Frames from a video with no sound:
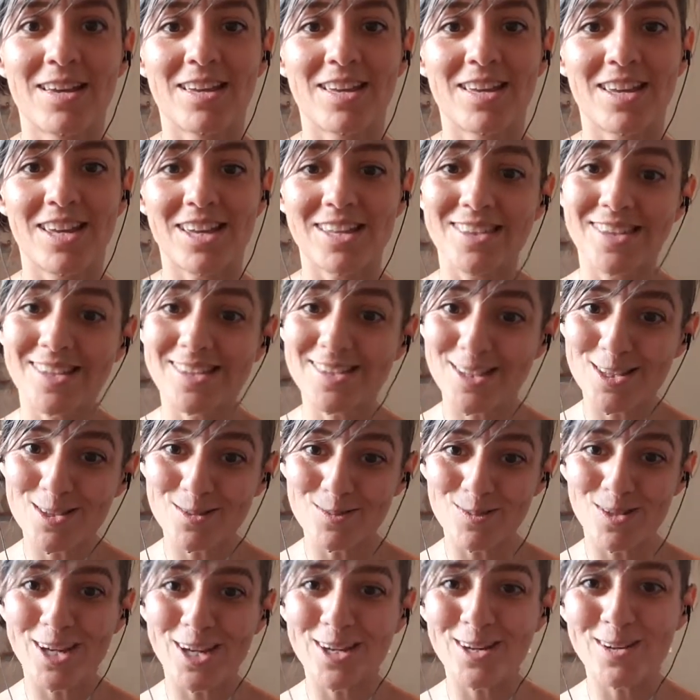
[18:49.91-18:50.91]
And this
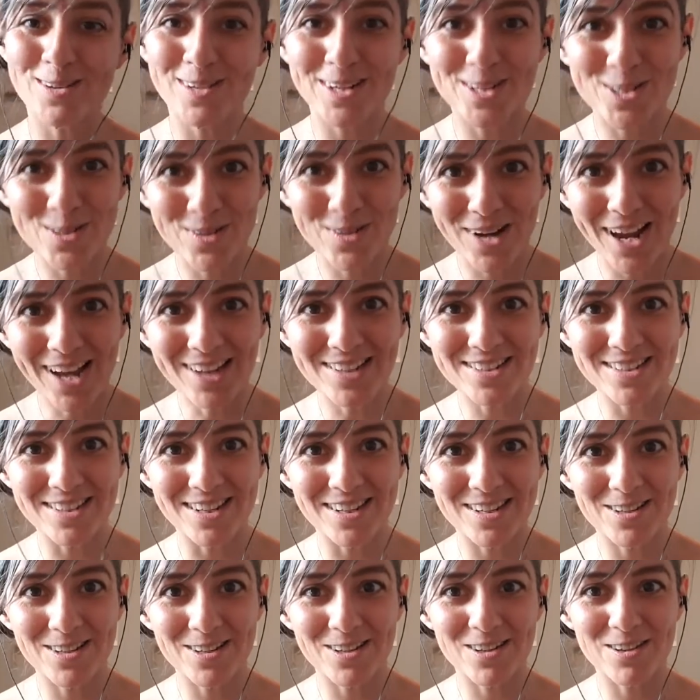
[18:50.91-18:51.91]
is why you're
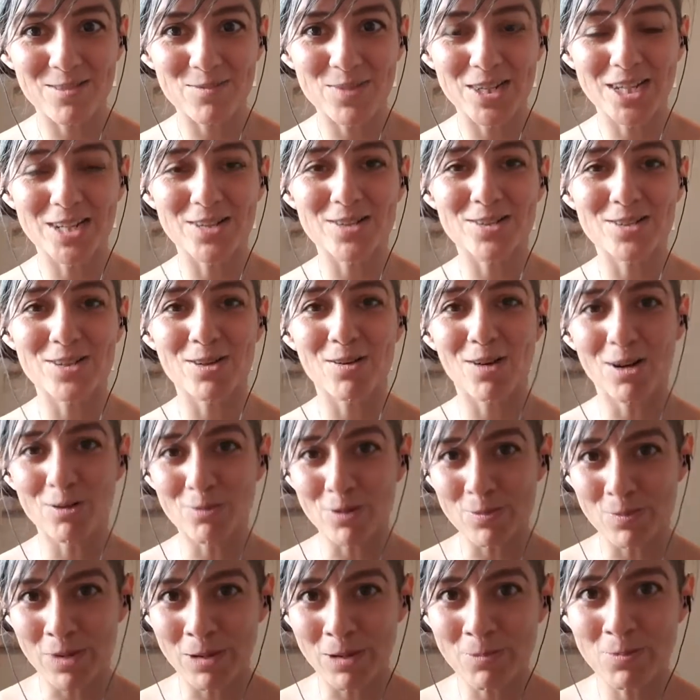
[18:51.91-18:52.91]
attracted. Because you are
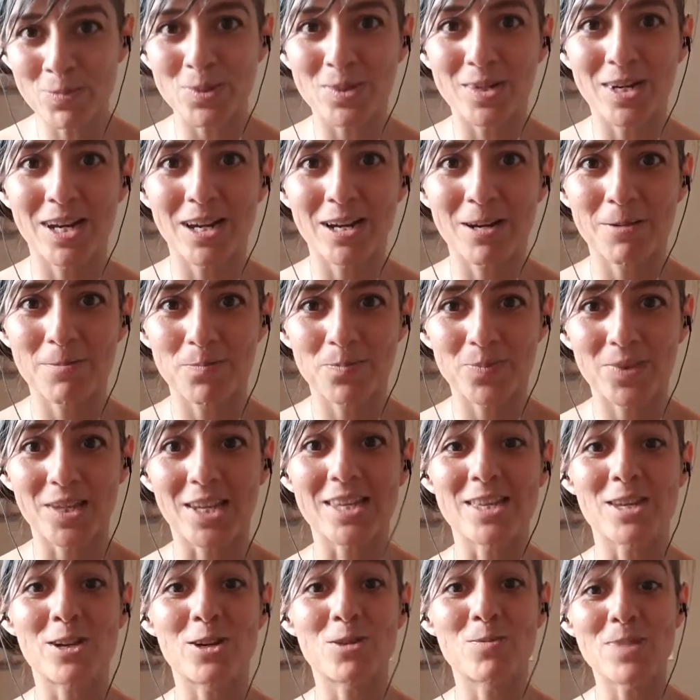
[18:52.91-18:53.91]
remembering
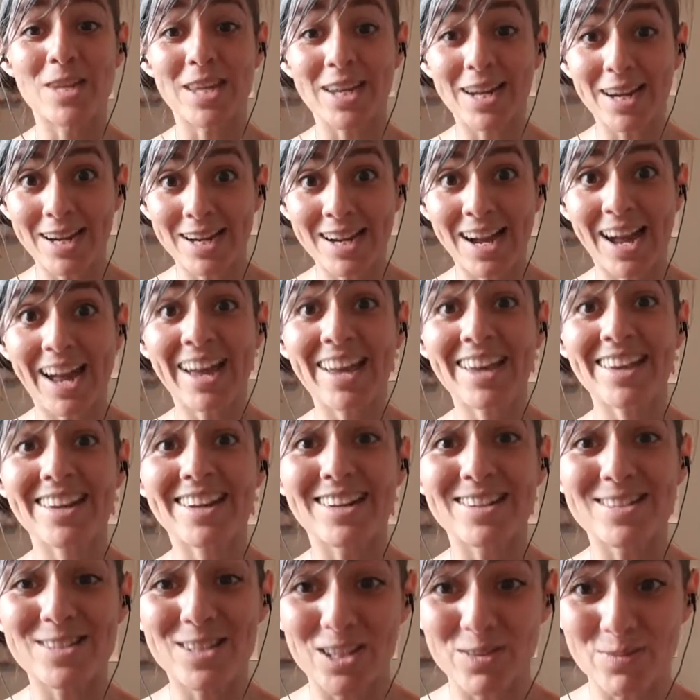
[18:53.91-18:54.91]
and you're being
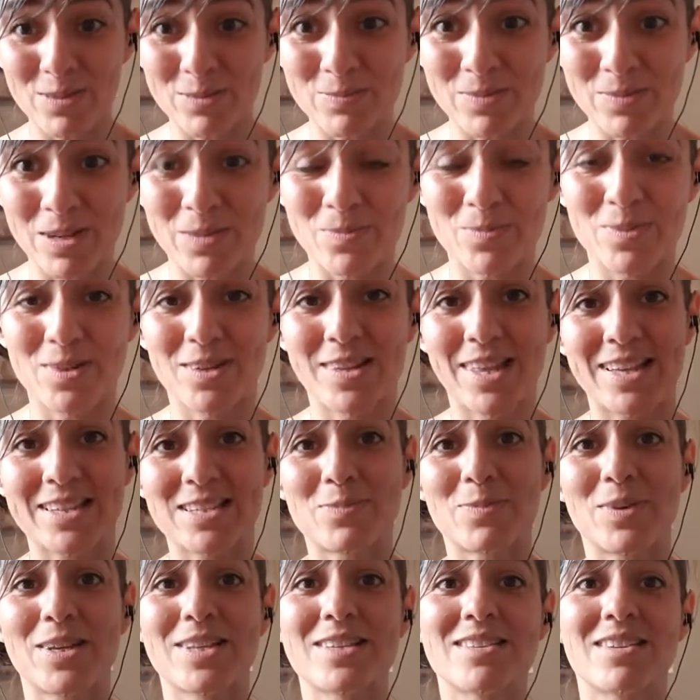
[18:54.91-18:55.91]
guided to remember that
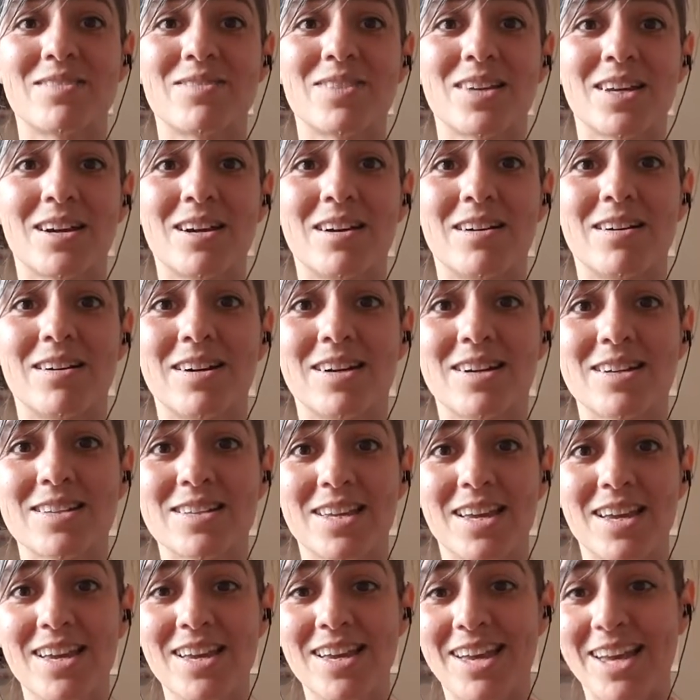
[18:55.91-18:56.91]
space of the heart
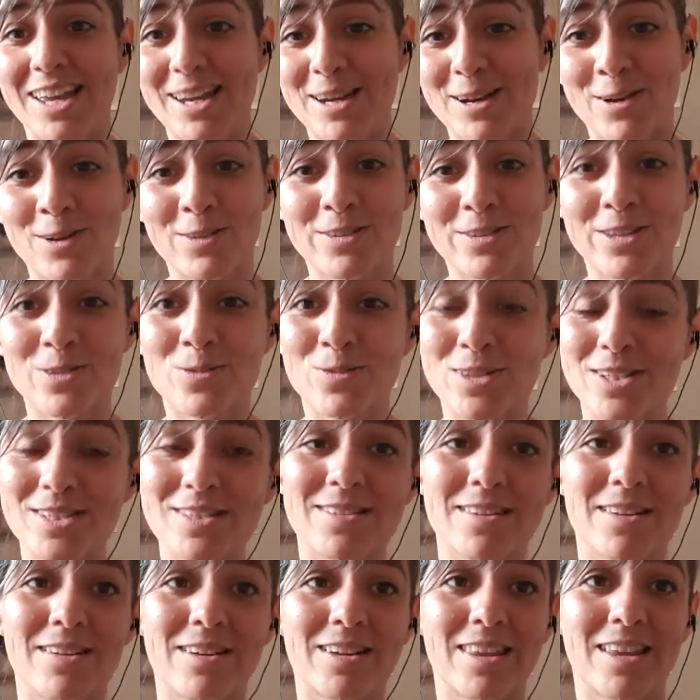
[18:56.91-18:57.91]
and all the
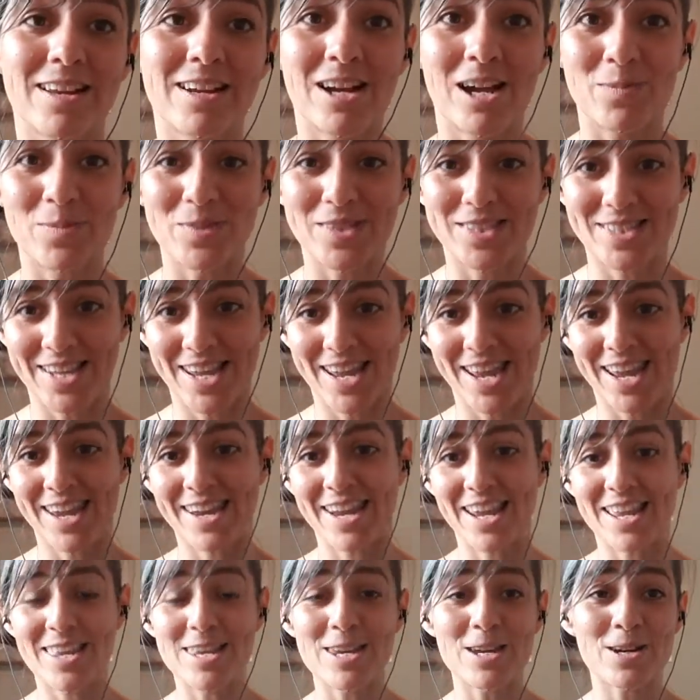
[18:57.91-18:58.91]
wisdom that comes in
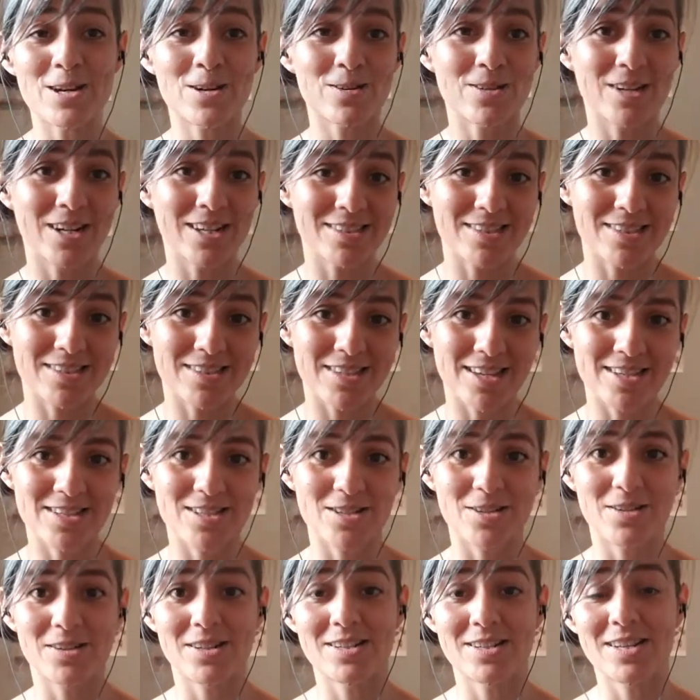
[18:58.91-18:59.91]
and your
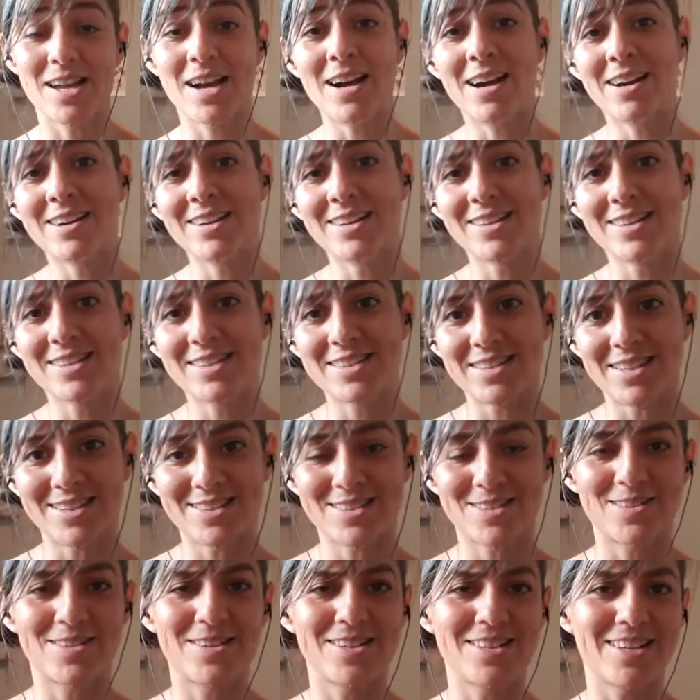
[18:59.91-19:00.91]
ancestors, our
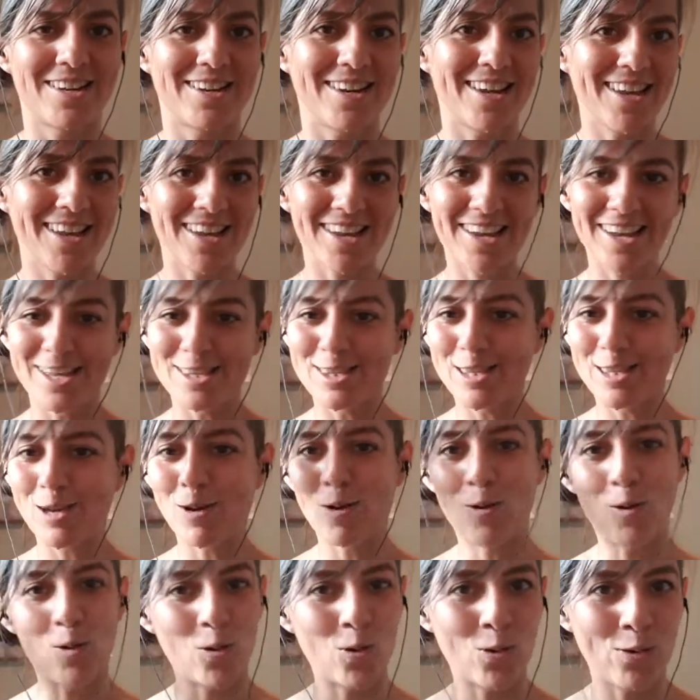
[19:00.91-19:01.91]
ancestors, and the
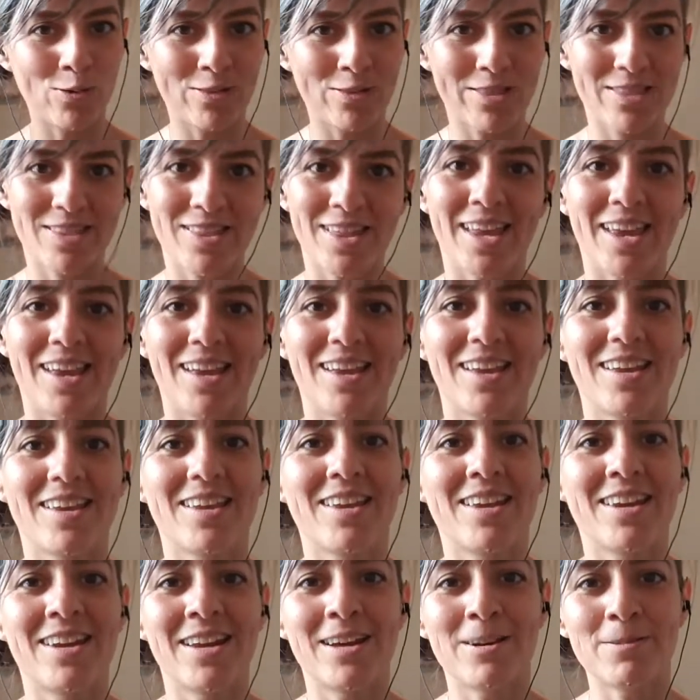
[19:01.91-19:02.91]
whole thing,
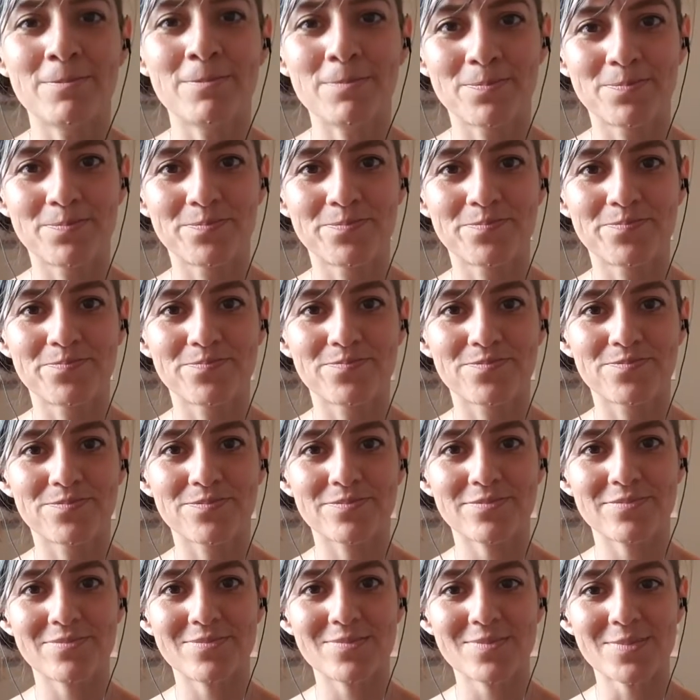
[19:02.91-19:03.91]
you know,
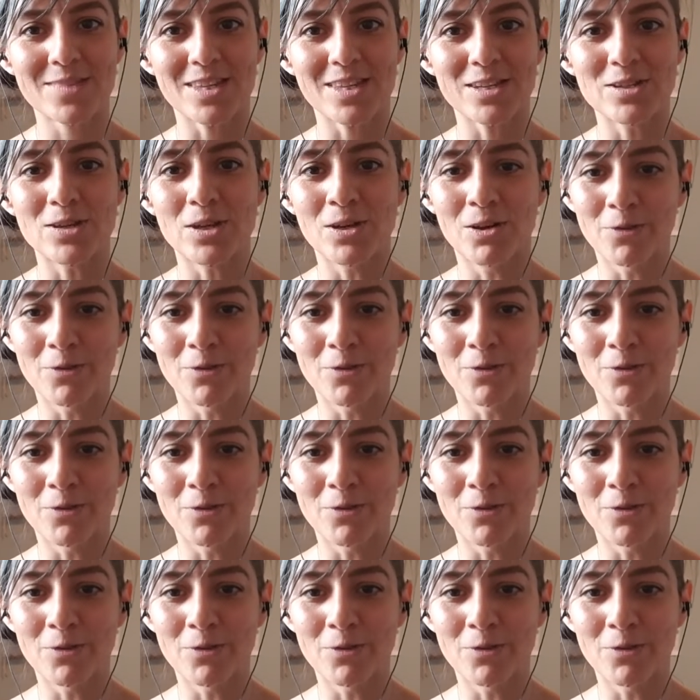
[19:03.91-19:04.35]
you're